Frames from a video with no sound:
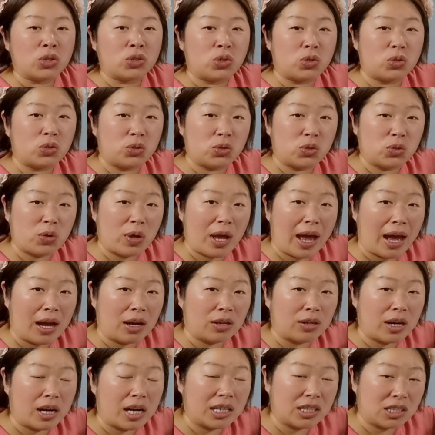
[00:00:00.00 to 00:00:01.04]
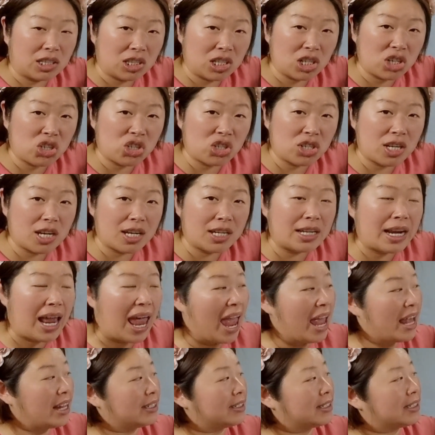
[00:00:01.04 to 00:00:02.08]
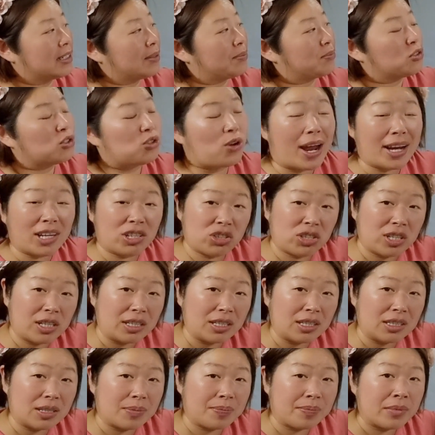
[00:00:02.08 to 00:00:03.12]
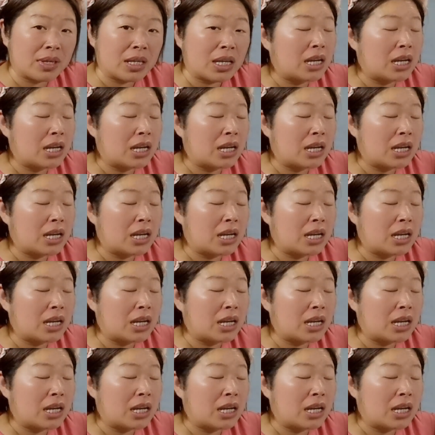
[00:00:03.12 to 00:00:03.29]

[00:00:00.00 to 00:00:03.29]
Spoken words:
to do our addition and subtractions.